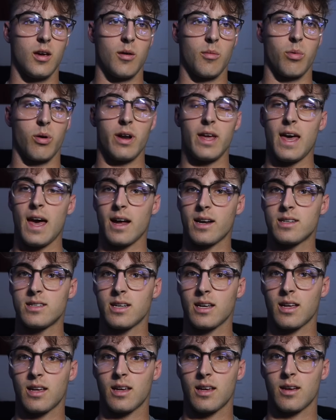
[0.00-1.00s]
pretty
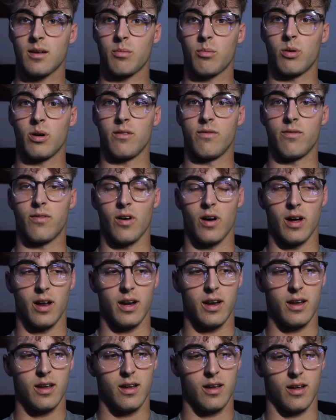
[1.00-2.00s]
hectic, pretty
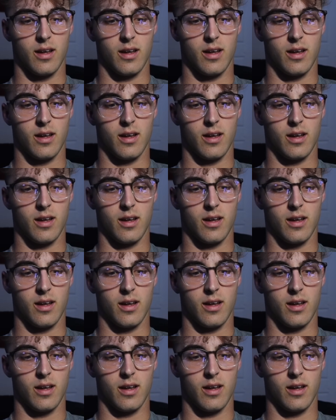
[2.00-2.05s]
fun,